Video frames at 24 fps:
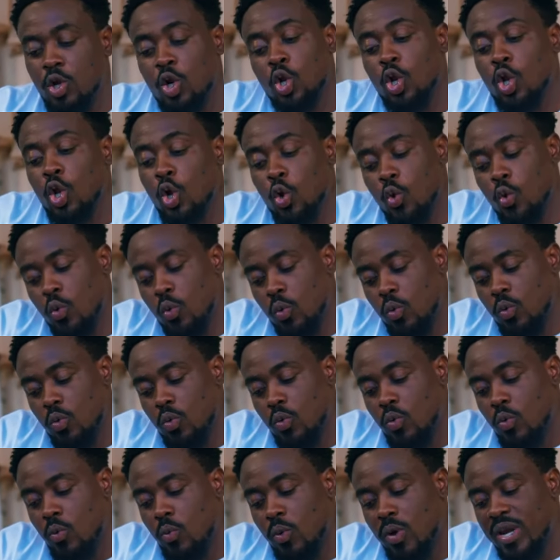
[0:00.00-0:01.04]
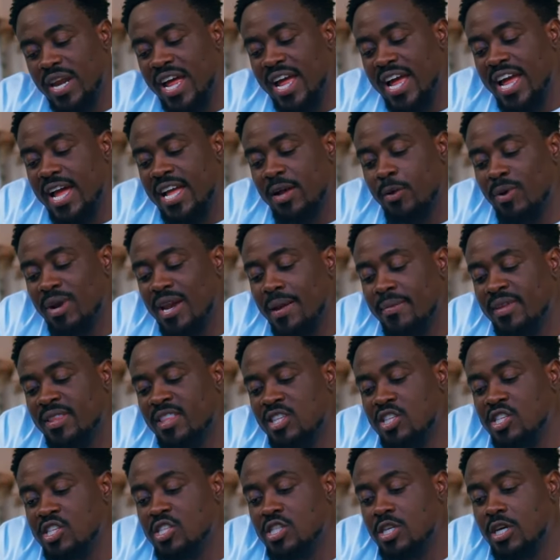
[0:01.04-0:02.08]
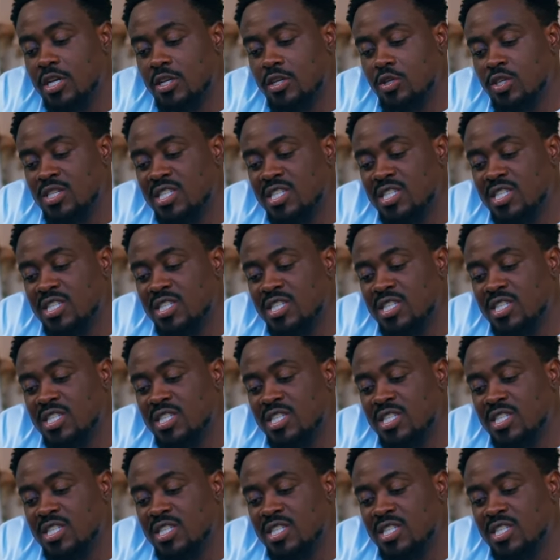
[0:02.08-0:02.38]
Glow. When I'm in the sun,